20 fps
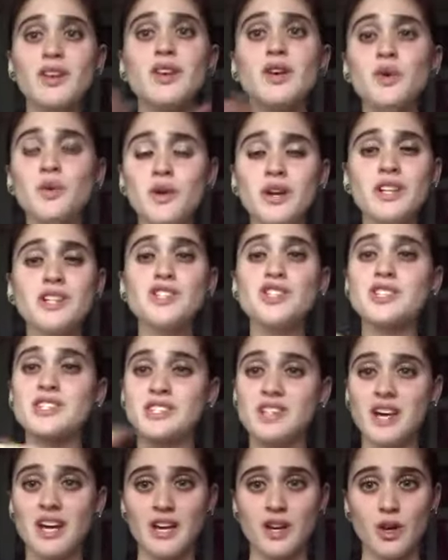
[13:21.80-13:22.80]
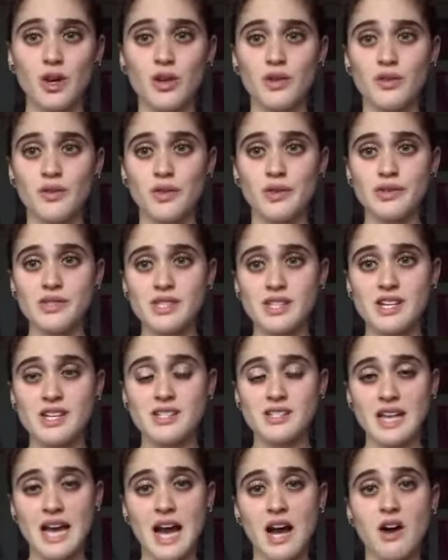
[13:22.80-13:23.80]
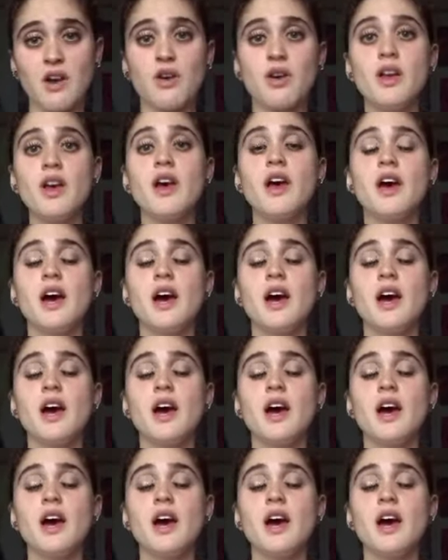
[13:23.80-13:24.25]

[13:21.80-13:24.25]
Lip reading: You want to just cut all of those things out.